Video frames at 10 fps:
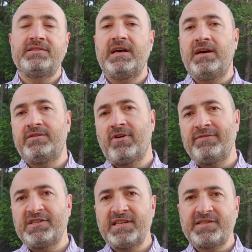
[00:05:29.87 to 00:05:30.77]
The
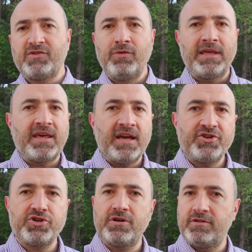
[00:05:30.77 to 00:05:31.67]
Drive Tesla says we can
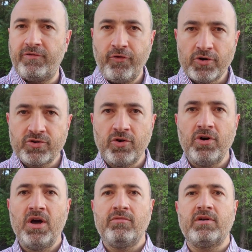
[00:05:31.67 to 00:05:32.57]
share the
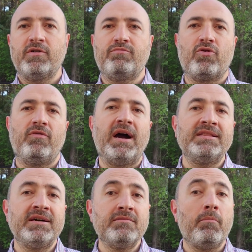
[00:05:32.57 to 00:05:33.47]
photo we were
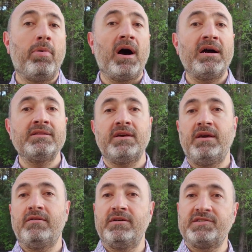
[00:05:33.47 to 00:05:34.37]
provided, but
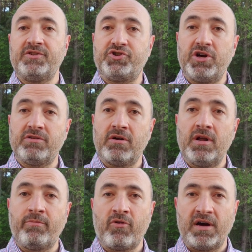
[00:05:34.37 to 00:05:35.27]
here is a general
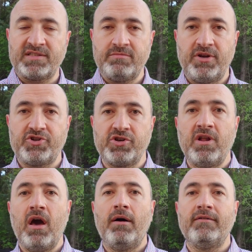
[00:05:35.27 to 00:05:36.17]
approximation
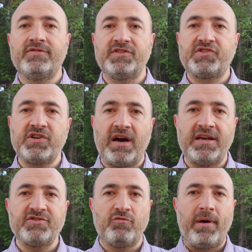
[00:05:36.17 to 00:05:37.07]
of the
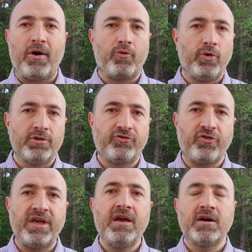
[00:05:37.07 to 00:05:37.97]
size of Powerwall
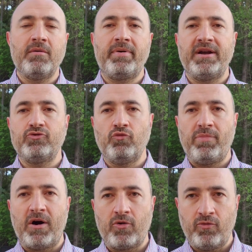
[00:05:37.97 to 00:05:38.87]
3 compared to
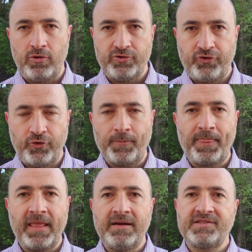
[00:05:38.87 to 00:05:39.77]
Powerwall 2.
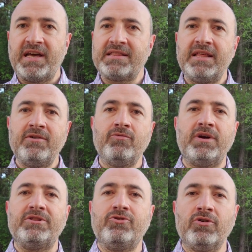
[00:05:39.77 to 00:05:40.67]
Sadly,
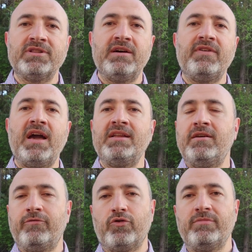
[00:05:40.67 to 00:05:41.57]
we don't have any
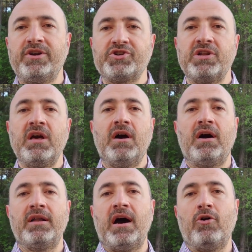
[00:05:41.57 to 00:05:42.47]
information
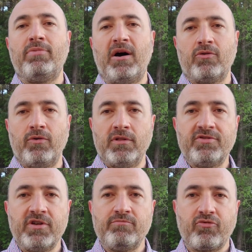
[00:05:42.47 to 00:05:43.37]
on how Powerwall
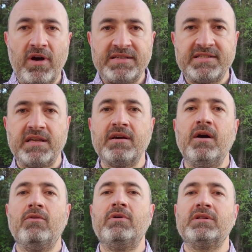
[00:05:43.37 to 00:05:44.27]
3 pricing
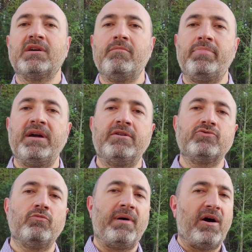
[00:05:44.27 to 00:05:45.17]
will compare
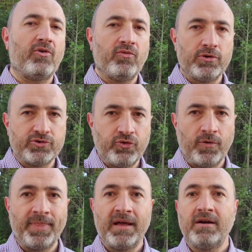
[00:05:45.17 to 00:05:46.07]
to Powerwall
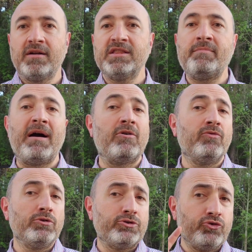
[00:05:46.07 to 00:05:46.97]
2. Currently,
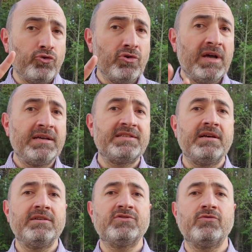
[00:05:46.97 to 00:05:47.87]
Powerwall 2
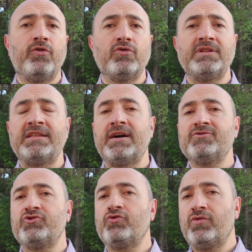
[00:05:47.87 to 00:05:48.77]
sells for
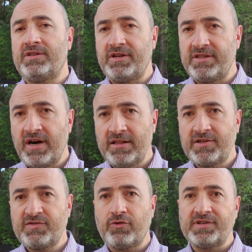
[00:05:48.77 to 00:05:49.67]

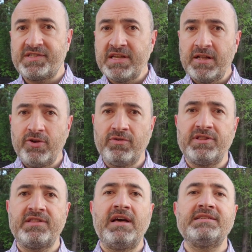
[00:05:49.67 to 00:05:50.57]
$9,200 for a single
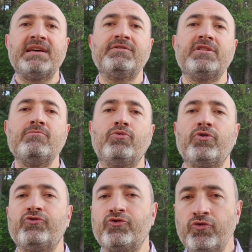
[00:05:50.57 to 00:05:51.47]
unit,
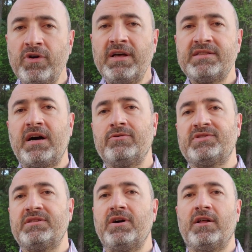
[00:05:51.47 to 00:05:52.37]
$17.2
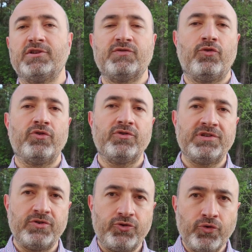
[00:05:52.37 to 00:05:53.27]
thousand dollars for
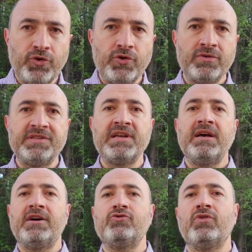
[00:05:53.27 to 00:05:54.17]
uh, two units,
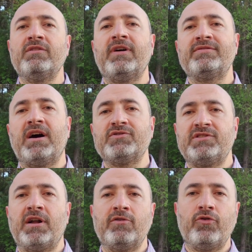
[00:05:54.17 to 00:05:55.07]
and
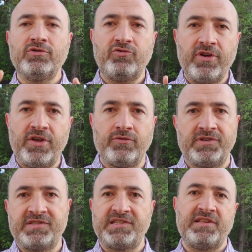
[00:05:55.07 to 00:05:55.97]
$25,000 for three
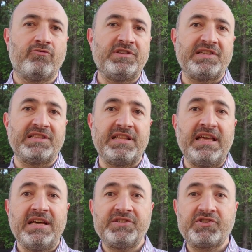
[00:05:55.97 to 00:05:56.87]
units. Tesla recently
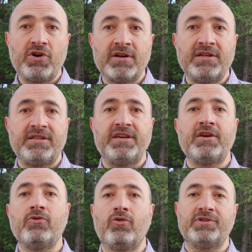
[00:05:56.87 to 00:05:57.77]
started
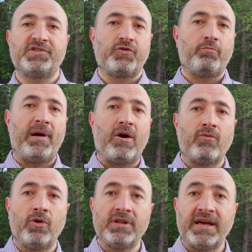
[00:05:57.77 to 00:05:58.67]
taking orders for
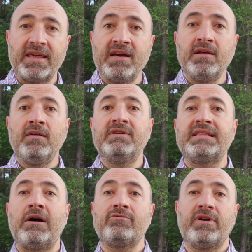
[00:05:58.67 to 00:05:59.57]
Powerwall again
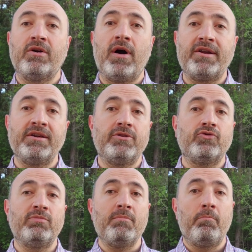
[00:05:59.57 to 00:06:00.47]
without requiring it
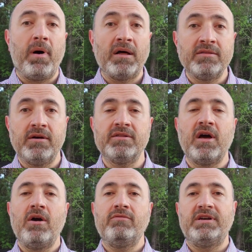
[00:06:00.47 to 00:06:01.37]
to be bundled
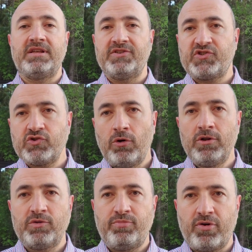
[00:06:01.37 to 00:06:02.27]
with a
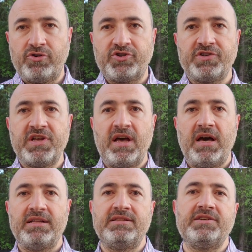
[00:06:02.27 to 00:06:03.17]
solar purchase
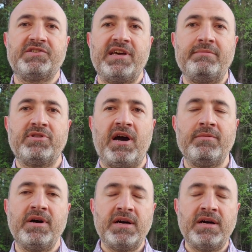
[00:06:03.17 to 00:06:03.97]
at the same time.